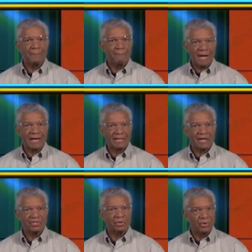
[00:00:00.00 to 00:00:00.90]

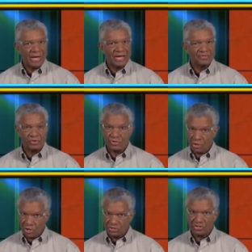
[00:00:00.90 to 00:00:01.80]
biological hazards
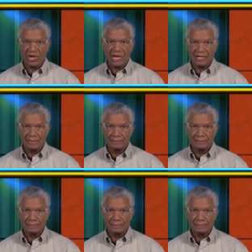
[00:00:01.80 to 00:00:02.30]
on site.